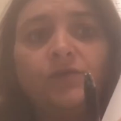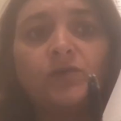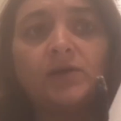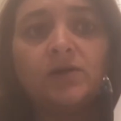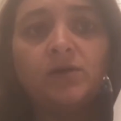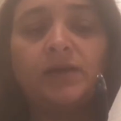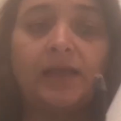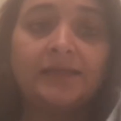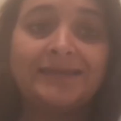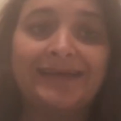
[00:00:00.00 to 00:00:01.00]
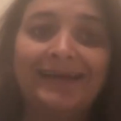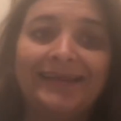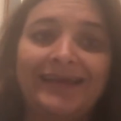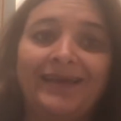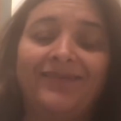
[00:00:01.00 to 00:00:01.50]
those credit card debts.
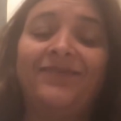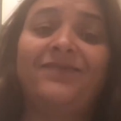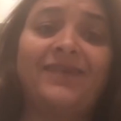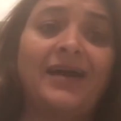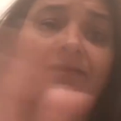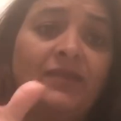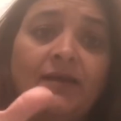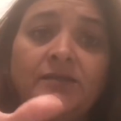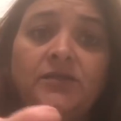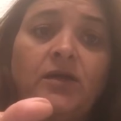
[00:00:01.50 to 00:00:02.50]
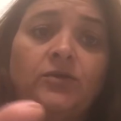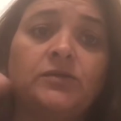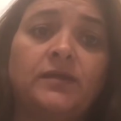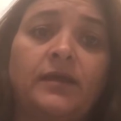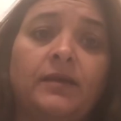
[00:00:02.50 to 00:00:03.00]
They get $5,000
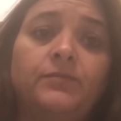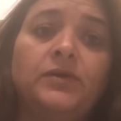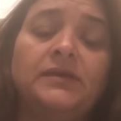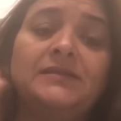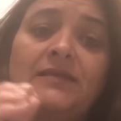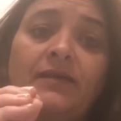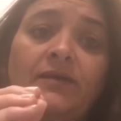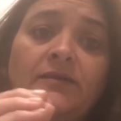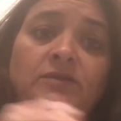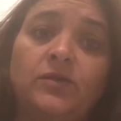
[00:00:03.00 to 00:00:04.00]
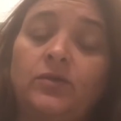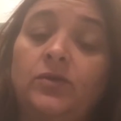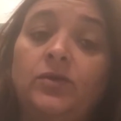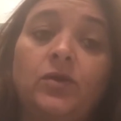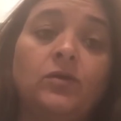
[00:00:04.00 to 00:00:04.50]
that they can put in savings, so they're
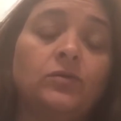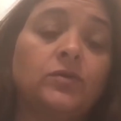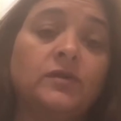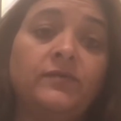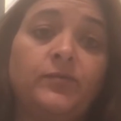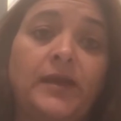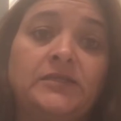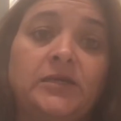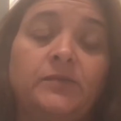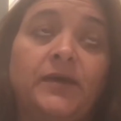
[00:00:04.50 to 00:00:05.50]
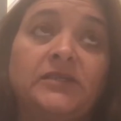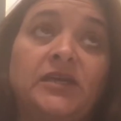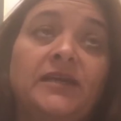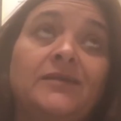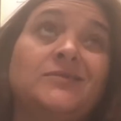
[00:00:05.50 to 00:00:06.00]
no longer living paycheck to
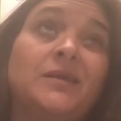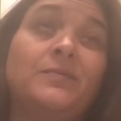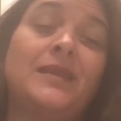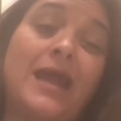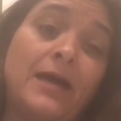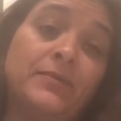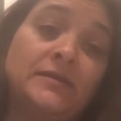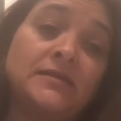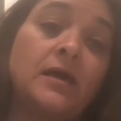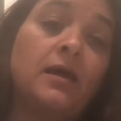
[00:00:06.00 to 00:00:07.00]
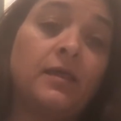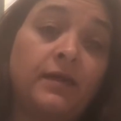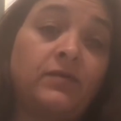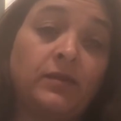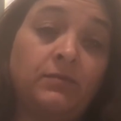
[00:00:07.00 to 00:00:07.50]
paycheck. And if something happens,
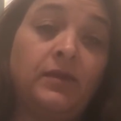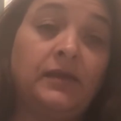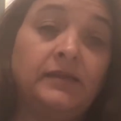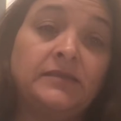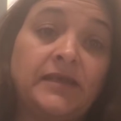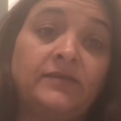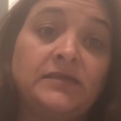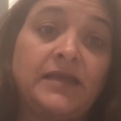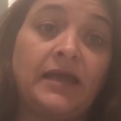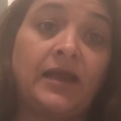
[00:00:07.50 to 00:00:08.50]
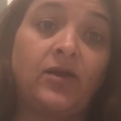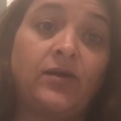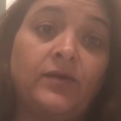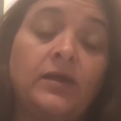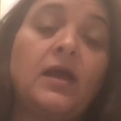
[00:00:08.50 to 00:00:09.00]
they've got the money in the savings to take care
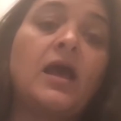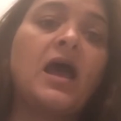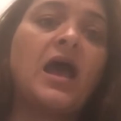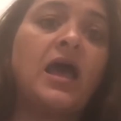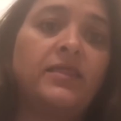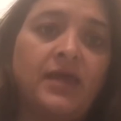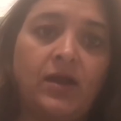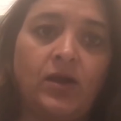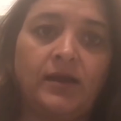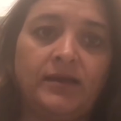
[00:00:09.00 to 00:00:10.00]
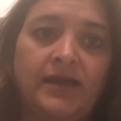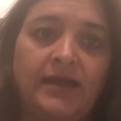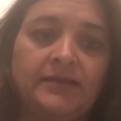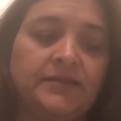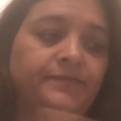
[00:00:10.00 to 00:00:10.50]
of it, and they are out of
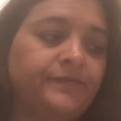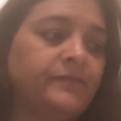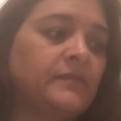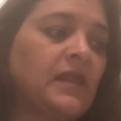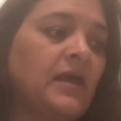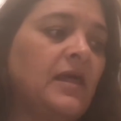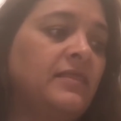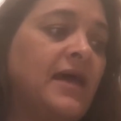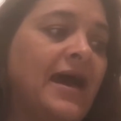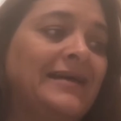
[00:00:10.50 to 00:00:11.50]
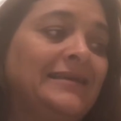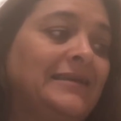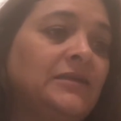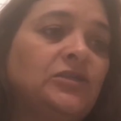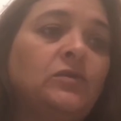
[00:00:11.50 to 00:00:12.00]
date. That
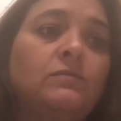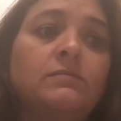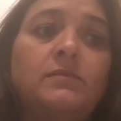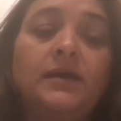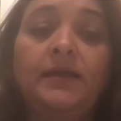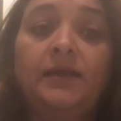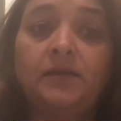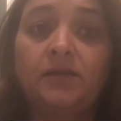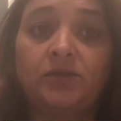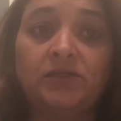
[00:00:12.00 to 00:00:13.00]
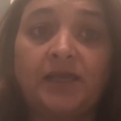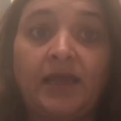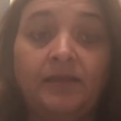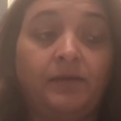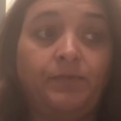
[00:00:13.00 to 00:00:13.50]
additional money
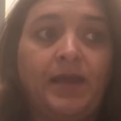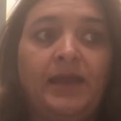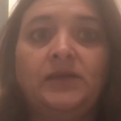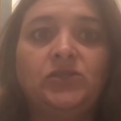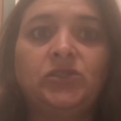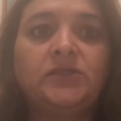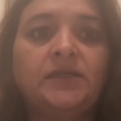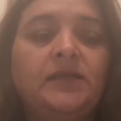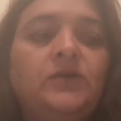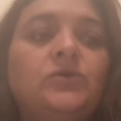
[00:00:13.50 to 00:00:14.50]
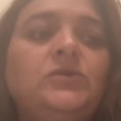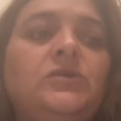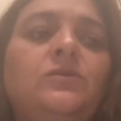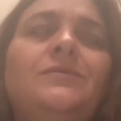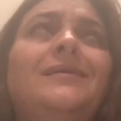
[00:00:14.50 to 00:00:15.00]
they're paying just in interest, and you're